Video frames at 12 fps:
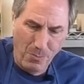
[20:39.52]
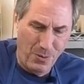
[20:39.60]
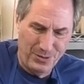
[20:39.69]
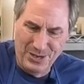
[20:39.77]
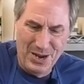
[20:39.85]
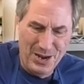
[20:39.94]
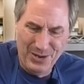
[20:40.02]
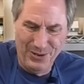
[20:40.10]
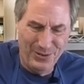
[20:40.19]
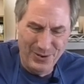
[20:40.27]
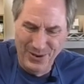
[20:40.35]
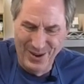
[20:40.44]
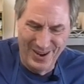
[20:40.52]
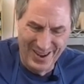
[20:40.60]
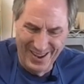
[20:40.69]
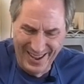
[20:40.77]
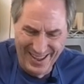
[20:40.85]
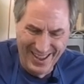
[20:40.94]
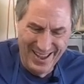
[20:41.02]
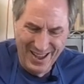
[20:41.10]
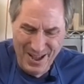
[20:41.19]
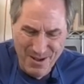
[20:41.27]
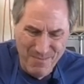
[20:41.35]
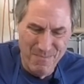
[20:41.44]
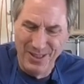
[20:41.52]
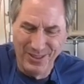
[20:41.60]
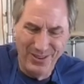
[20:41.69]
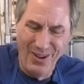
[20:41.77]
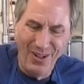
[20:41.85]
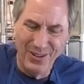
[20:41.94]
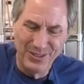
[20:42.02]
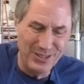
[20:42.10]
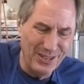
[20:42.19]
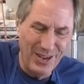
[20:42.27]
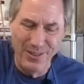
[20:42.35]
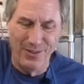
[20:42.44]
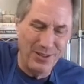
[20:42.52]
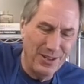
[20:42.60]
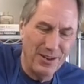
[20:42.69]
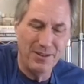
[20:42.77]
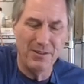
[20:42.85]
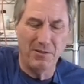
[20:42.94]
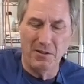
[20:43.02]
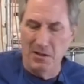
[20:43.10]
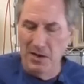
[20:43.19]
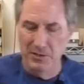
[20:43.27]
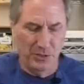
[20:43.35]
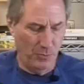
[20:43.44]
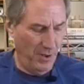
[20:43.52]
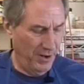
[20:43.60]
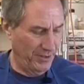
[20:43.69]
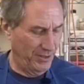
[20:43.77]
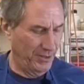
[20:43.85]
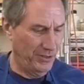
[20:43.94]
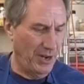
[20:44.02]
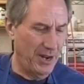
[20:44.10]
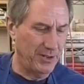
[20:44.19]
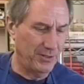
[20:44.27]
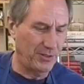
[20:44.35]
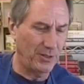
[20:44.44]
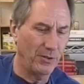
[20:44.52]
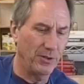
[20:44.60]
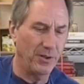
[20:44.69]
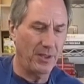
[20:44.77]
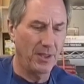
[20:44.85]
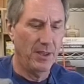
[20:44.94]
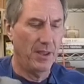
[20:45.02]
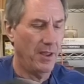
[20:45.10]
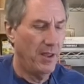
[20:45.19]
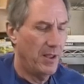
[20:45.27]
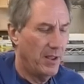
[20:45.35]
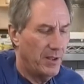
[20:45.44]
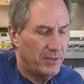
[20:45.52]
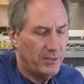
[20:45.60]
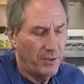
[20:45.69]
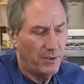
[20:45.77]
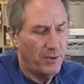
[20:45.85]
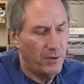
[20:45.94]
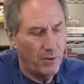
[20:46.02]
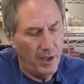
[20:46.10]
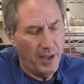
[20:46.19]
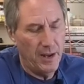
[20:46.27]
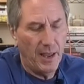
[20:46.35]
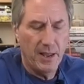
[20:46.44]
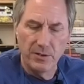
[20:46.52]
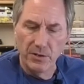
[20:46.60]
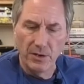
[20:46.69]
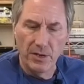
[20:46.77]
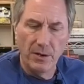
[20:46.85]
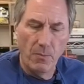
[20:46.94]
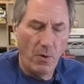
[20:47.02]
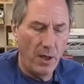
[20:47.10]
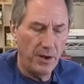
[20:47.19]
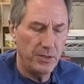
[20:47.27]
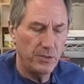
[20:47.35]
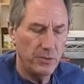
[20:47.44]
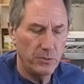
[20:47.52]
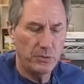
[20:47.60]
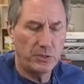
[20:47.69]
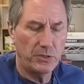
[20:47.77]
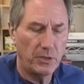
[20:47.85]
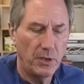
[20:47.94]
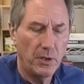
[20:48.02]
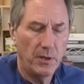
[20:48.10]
particular methodology other than I just want it to change the look. So, and, and you're going to want to use